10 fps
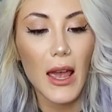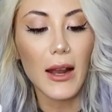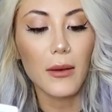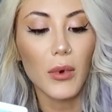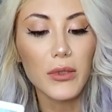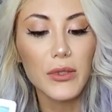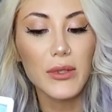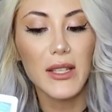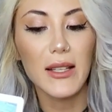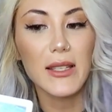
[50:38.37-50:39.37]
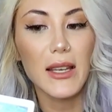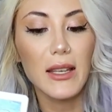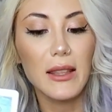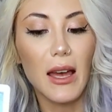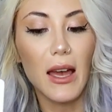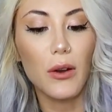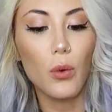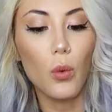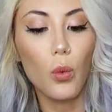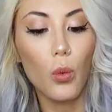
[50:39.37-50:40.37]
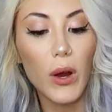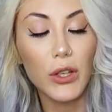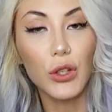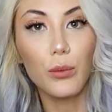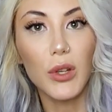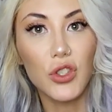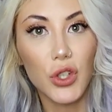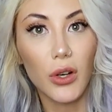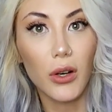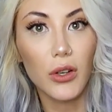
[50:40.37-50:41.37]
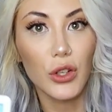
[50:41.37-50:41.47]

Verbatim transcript: And I'm also sensing that when you mature,